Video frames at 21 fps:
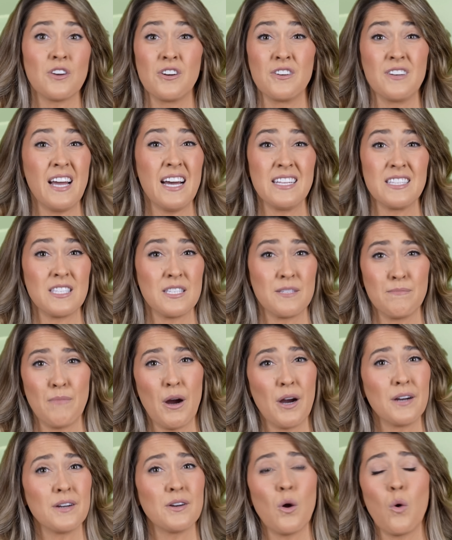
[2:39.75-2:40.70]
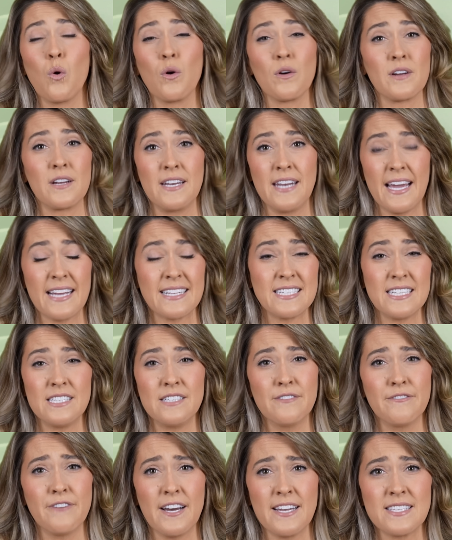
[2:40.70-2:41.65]
are not smart or connected
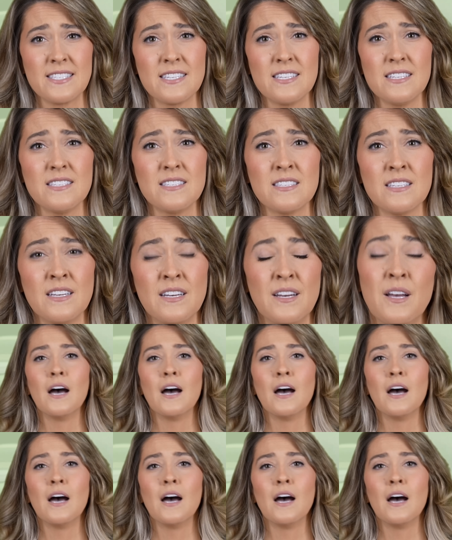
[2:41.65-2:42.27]
devices?